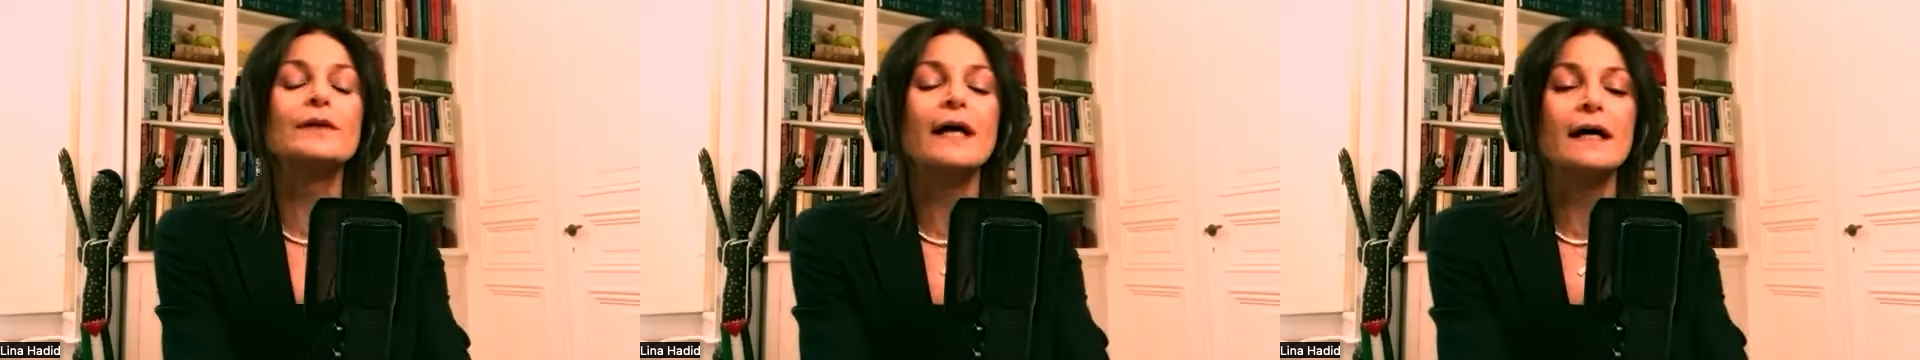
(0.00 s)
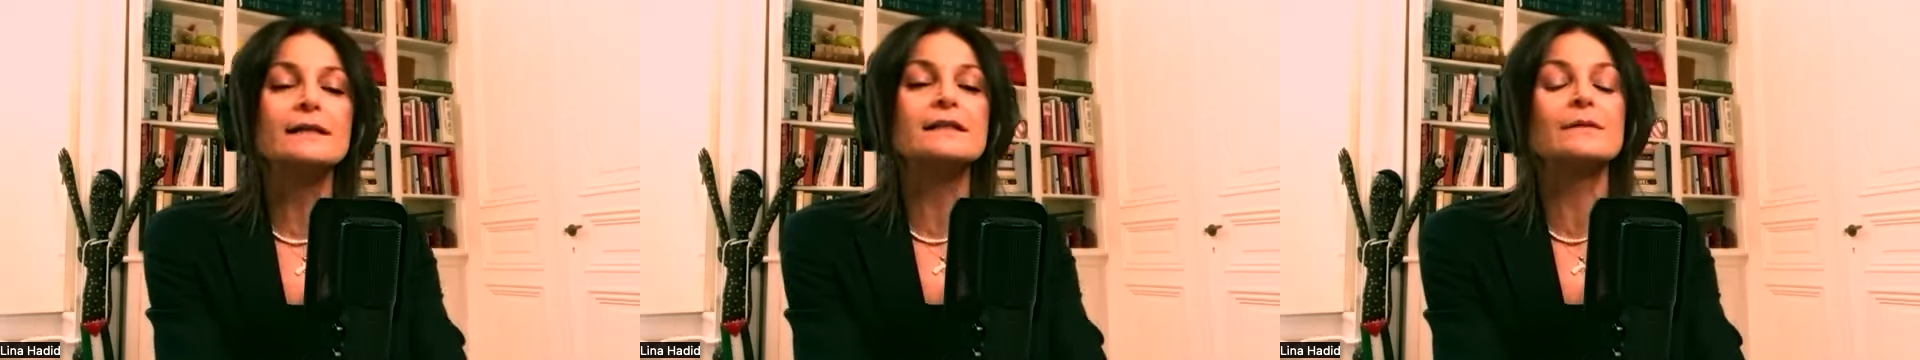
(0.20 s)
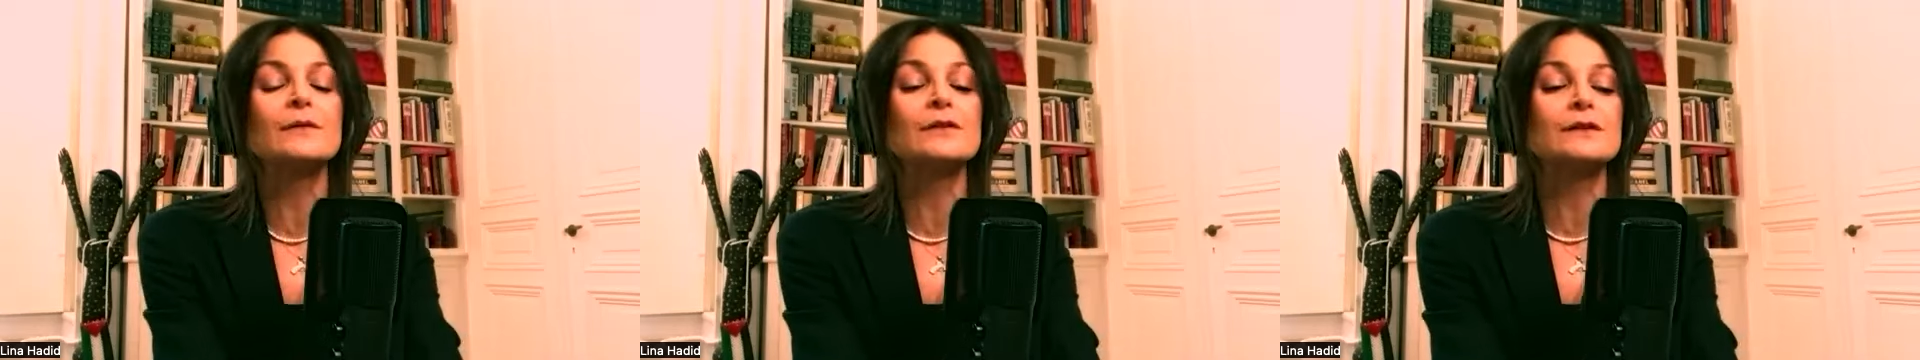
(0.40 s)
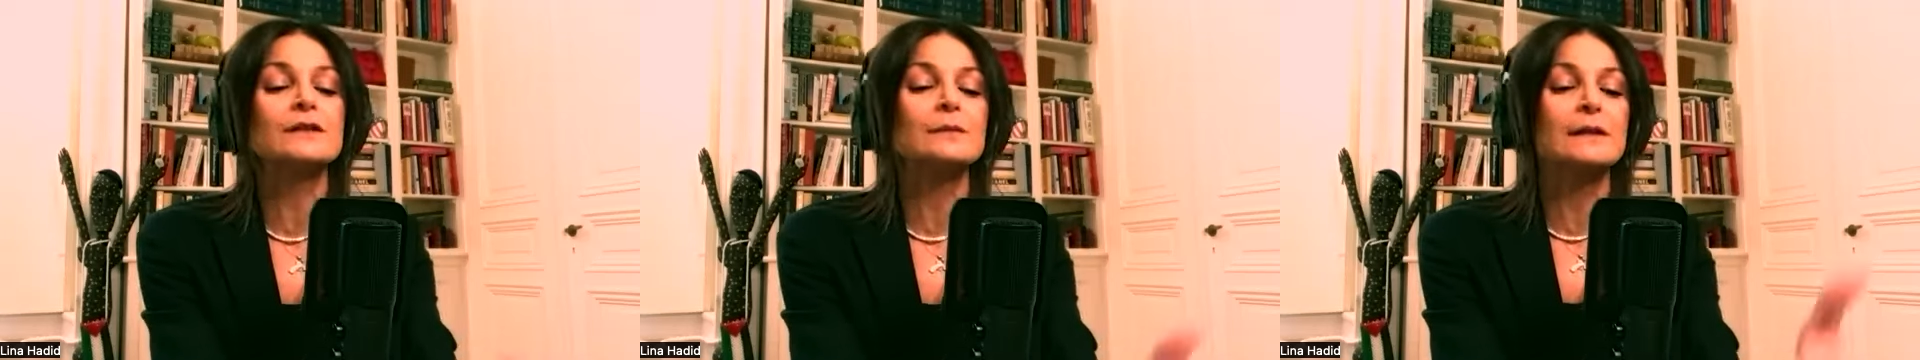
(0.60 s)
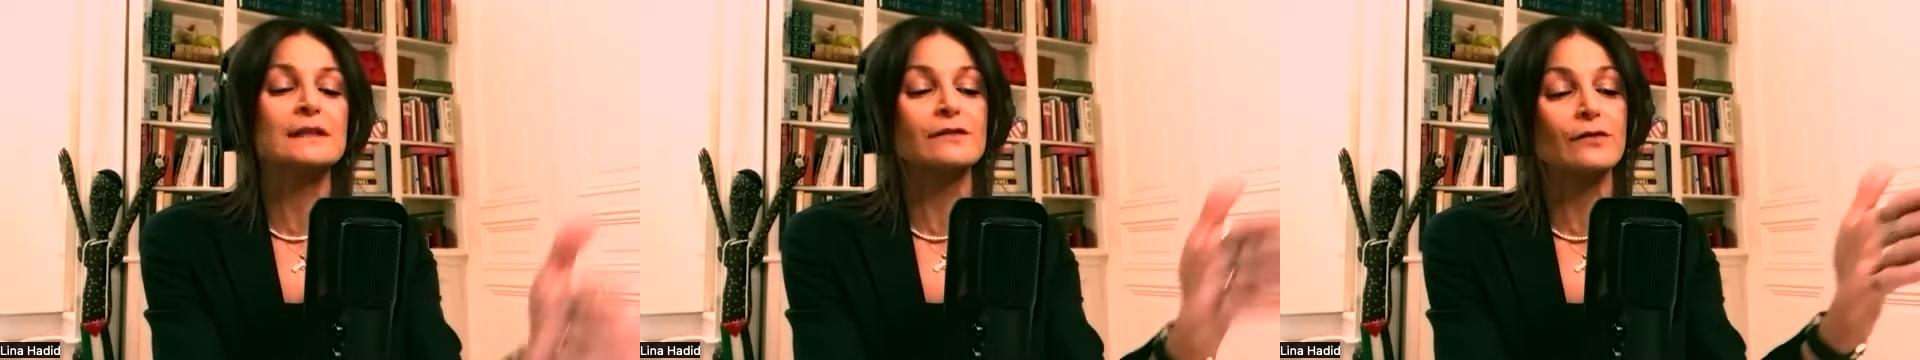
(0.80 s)
has the most
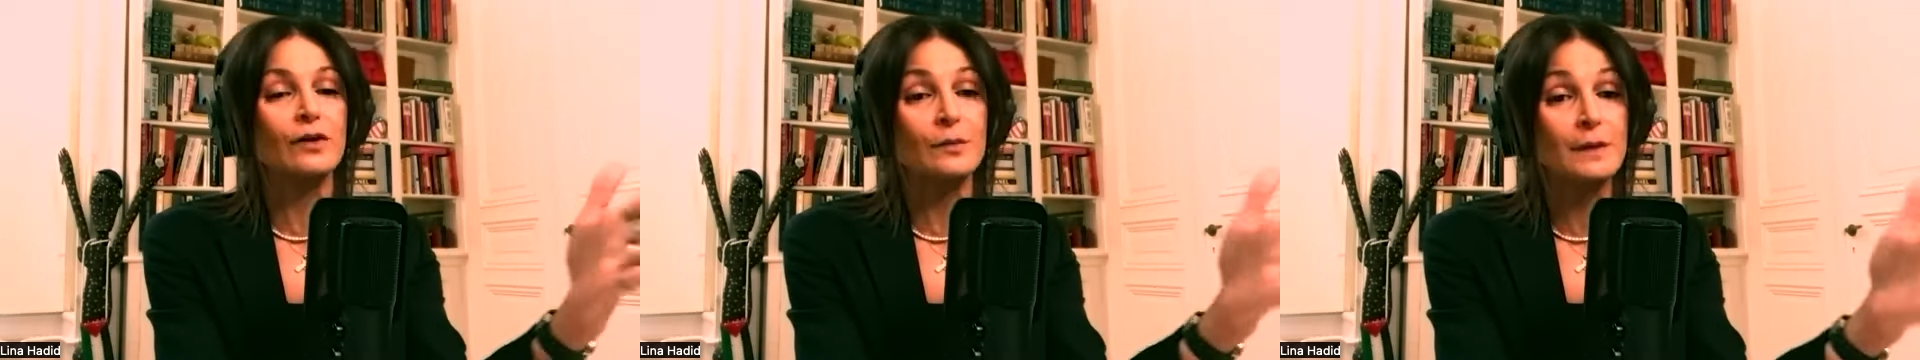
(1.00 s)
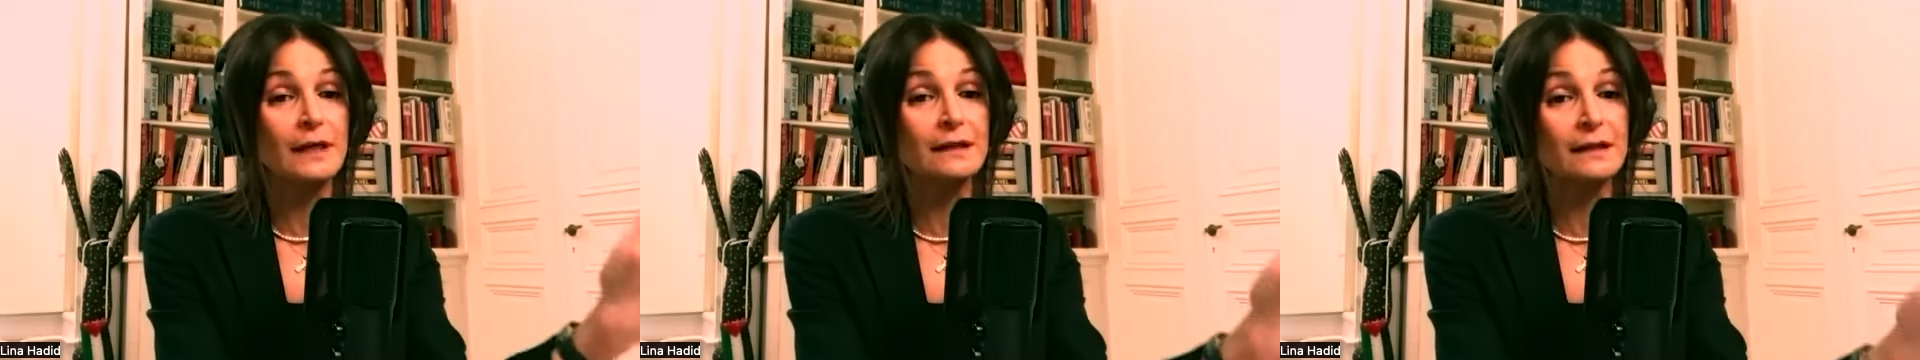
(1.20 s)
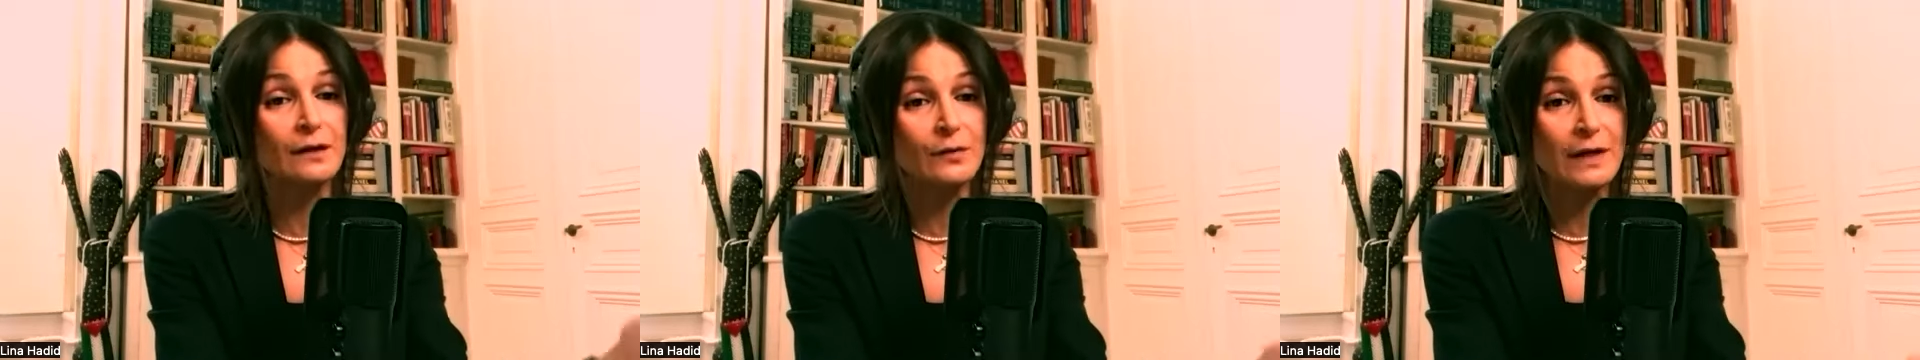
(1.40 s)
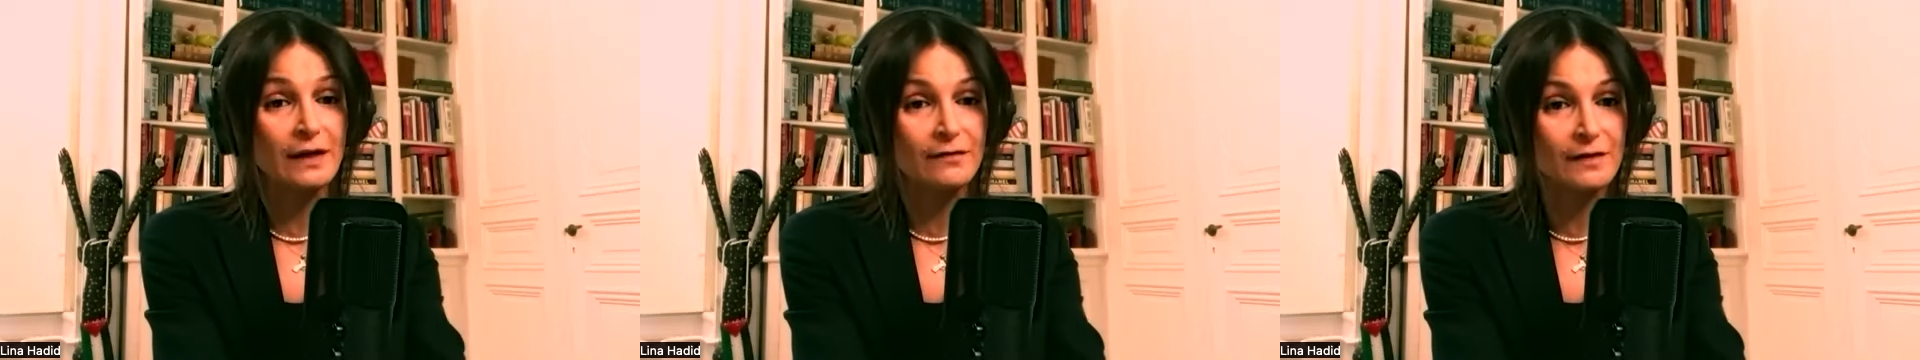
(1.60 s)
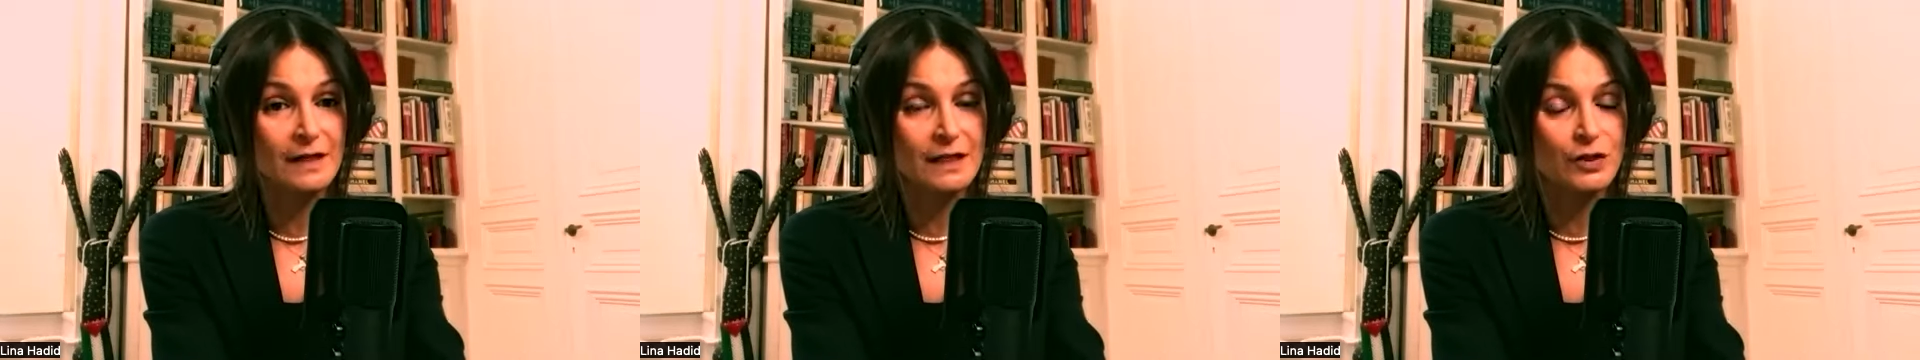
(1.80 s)
expensive army. And then we have
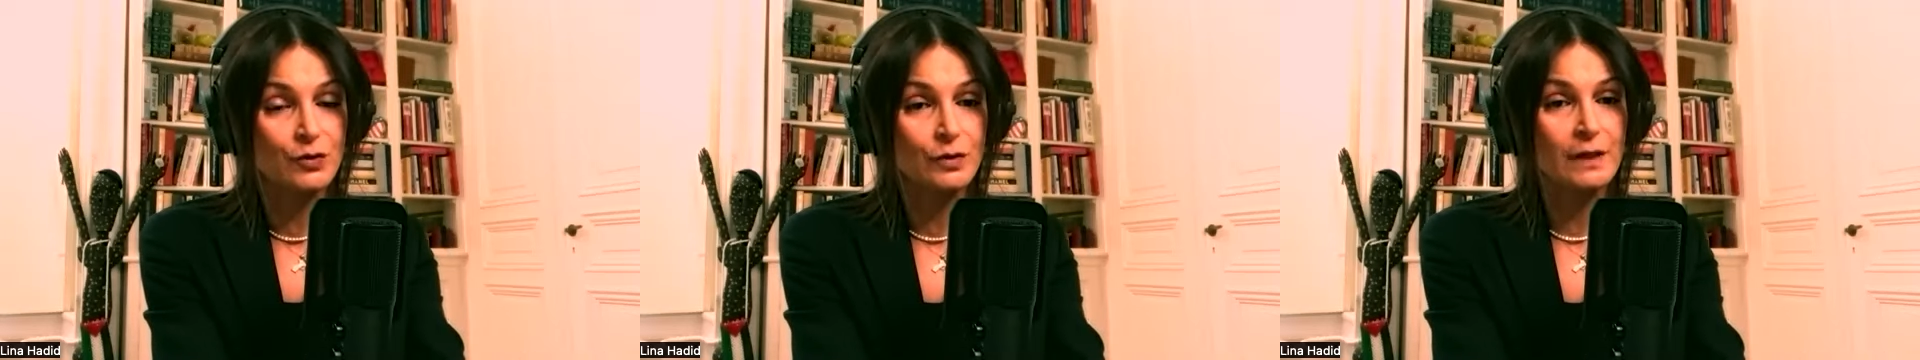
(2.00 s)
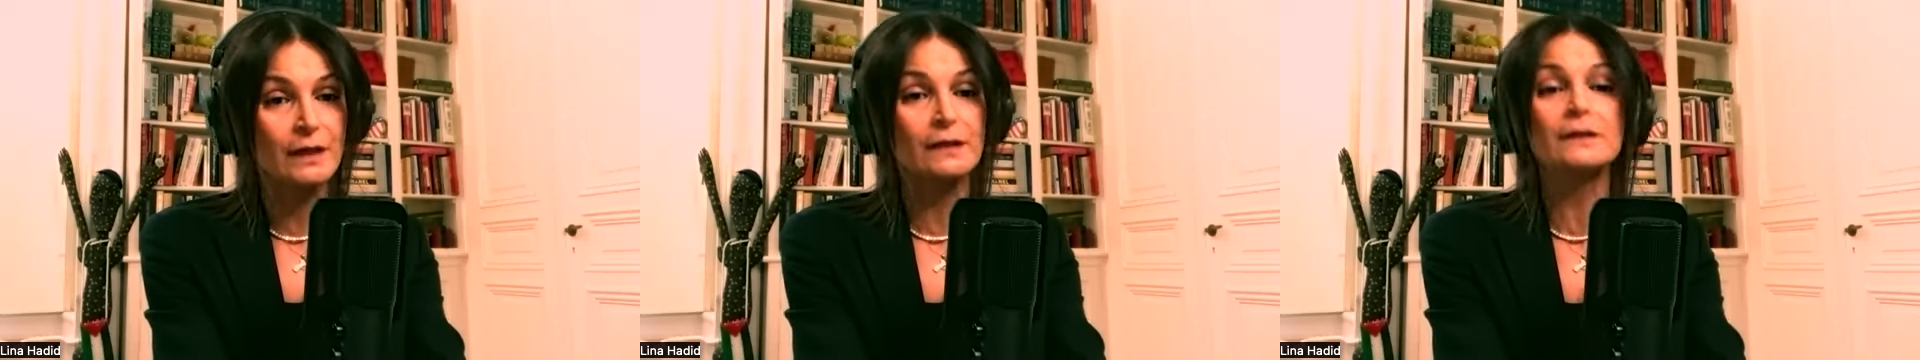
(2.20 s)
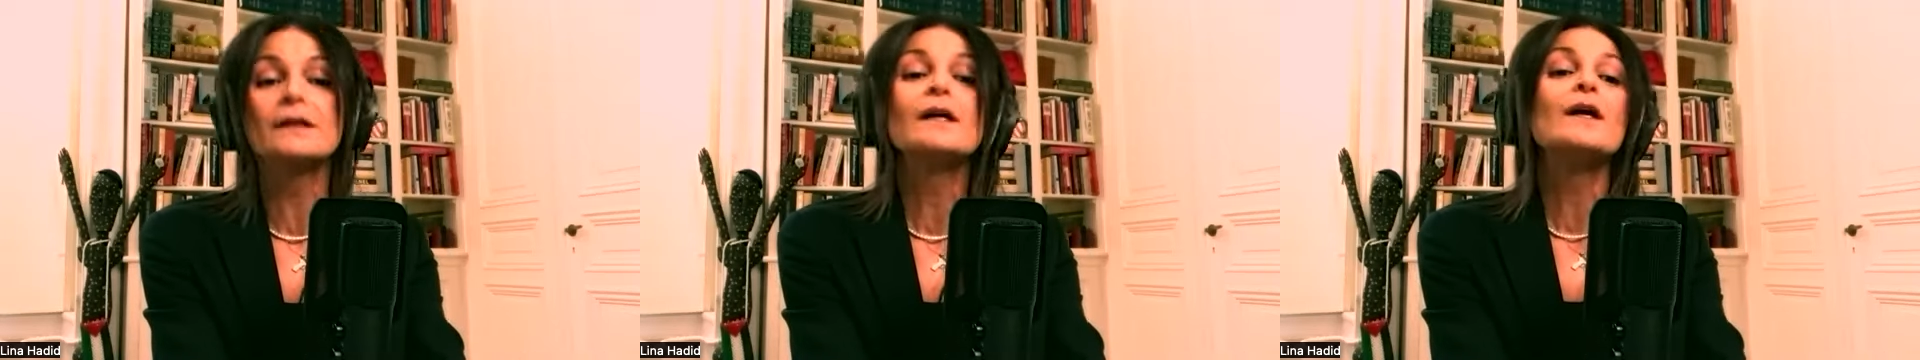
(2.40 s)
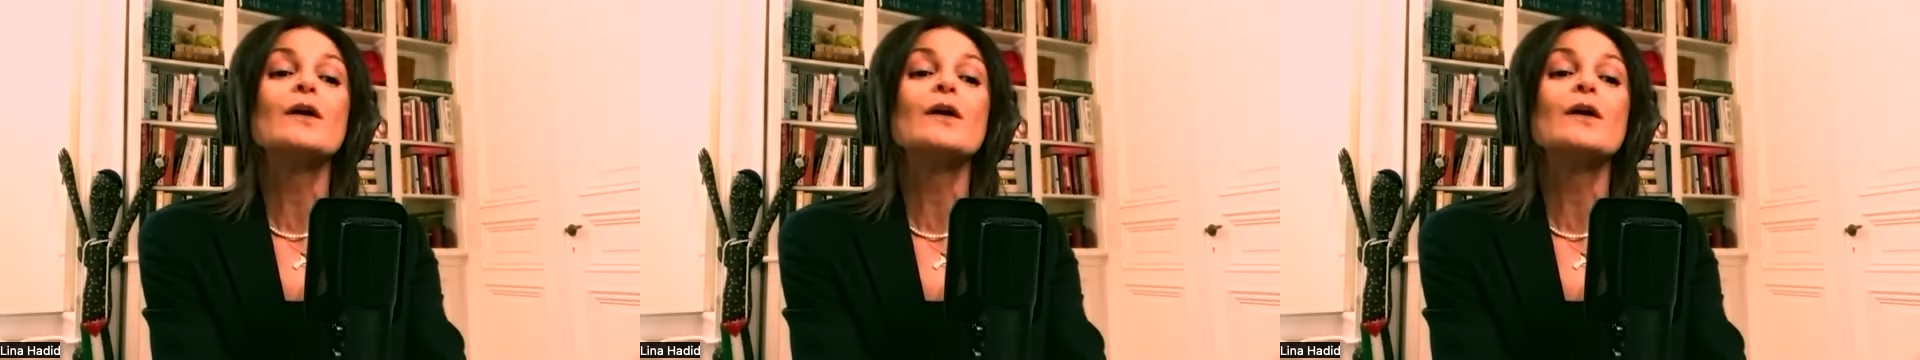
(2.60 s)
Israel,